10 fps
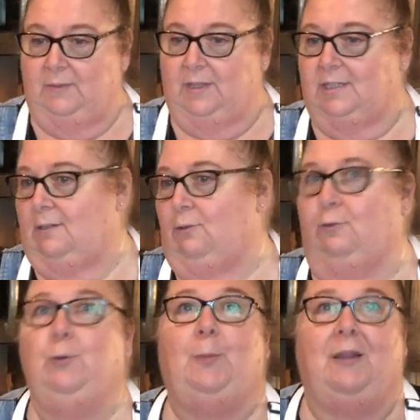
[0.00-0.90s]
this
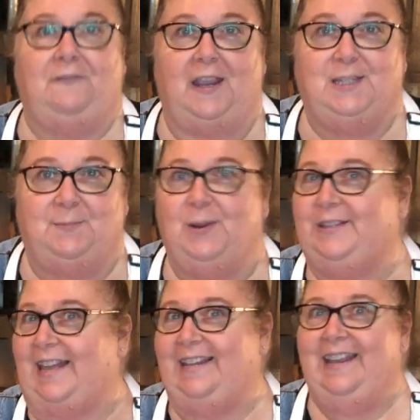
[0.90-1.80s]
group on
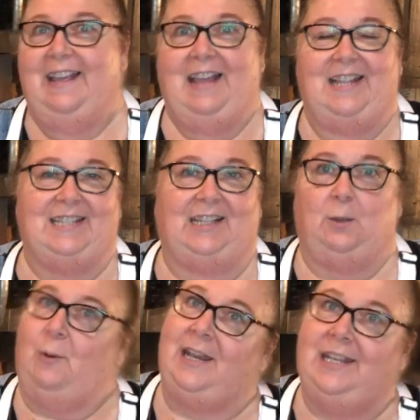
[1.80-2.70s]
Facebook that has like
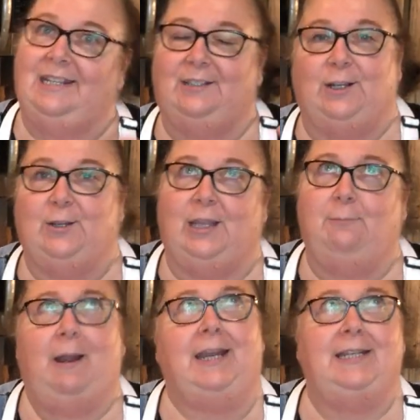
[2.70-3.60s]
the
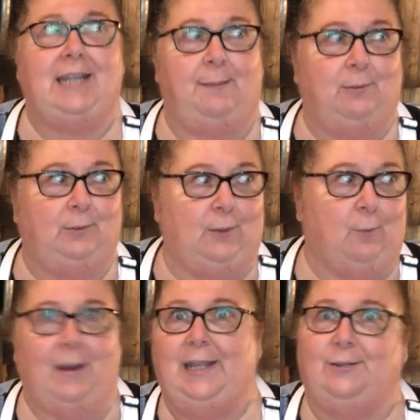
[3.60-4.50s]
cookie wedding table, or the
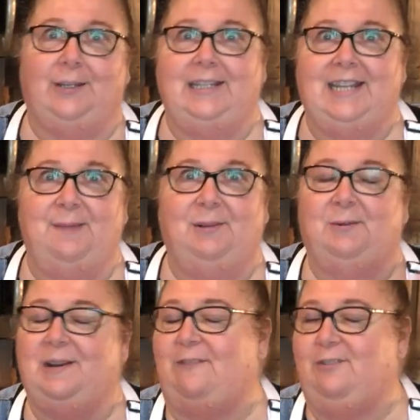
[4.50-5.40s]
wedding cookie table,
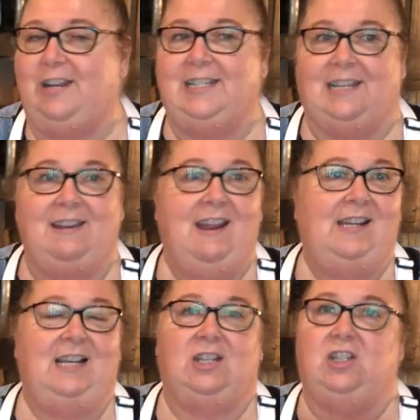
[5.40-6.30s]
or whatever it is, and
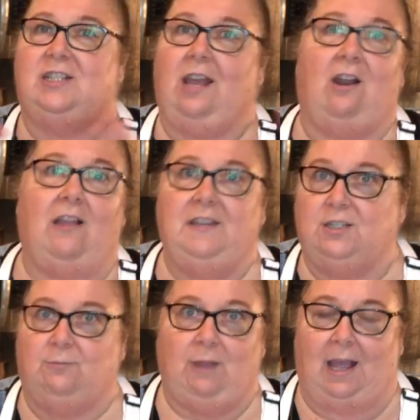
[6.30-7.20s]
she's got all
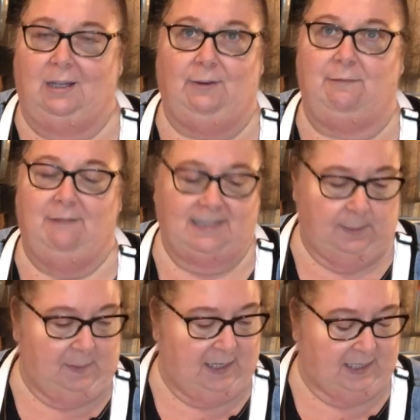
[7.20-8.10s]
these great
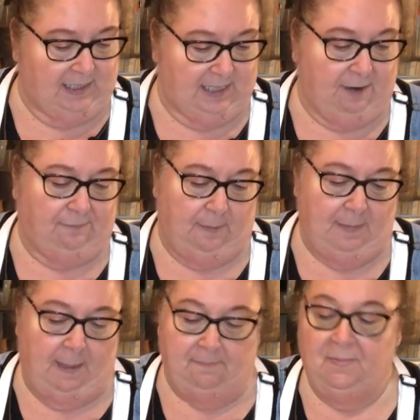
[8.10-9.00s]
recipes and stuff from
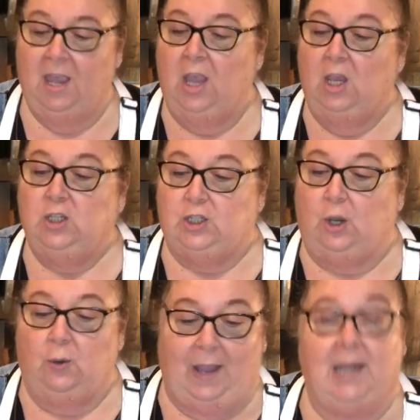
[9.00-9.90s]
them.
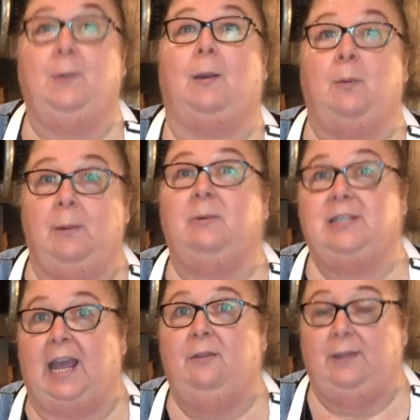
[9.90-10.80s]
So anyway, when we were
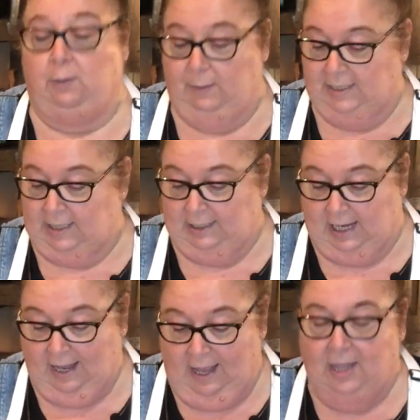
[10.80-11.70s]
down there
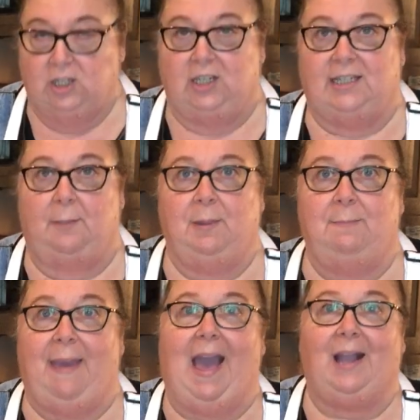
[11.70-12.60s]
recently, she sent me
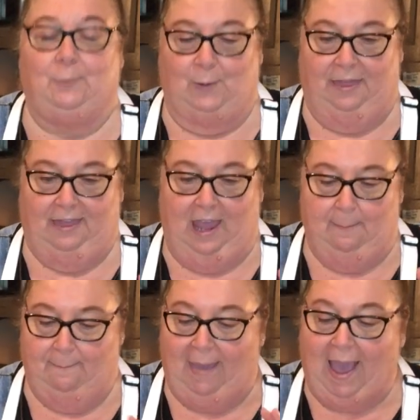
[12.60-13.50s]
back with
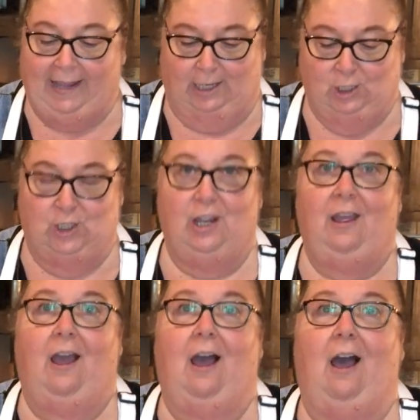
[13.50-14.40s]
a package
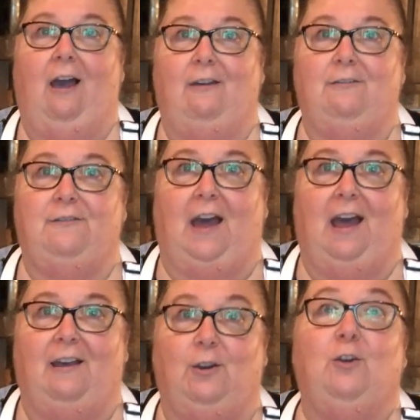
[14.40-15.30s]
of
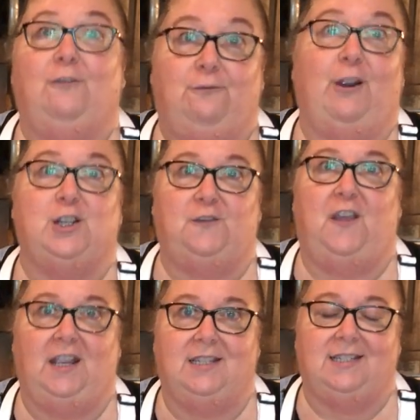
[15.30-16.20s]
her fresh
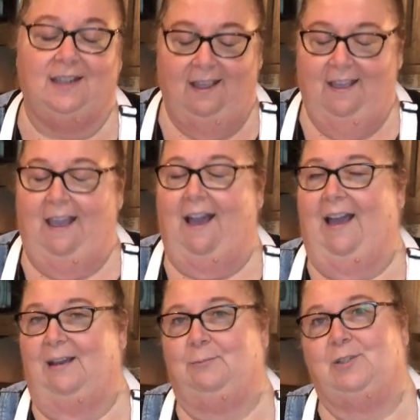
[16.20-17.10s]
figs,
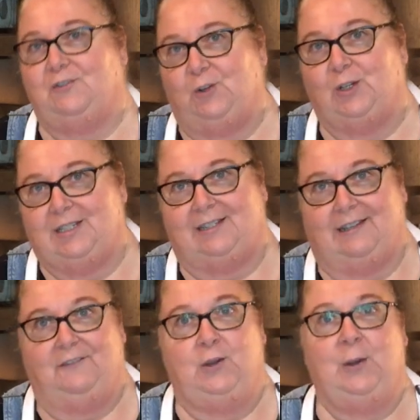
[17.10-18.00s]
which of course,
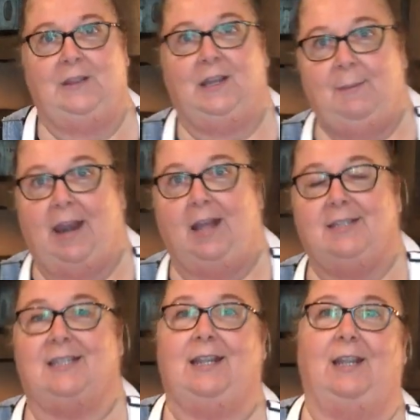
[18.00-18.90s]
if you know anything about
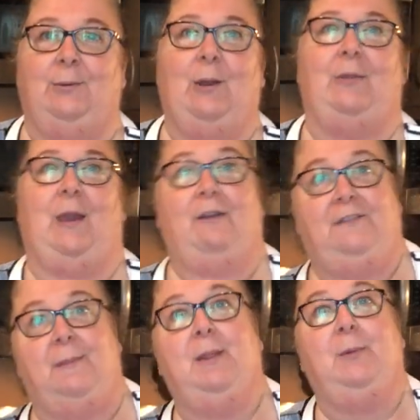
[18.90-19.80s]
us, you know that our
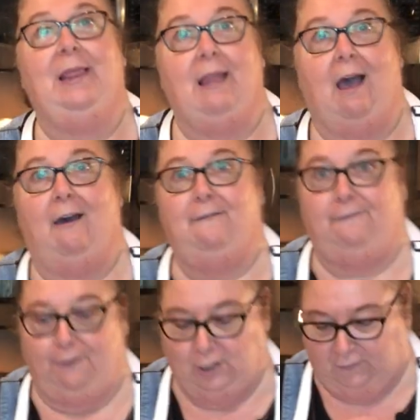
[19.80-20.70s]
family, we love
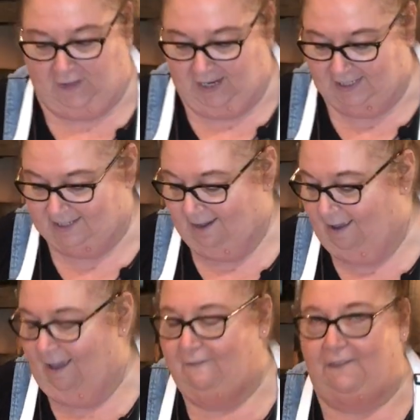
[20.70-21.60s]
fresh figs.
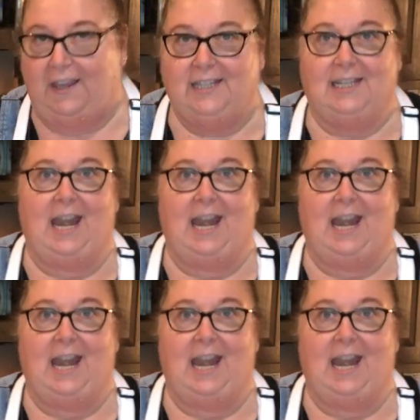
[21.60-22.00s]
Figs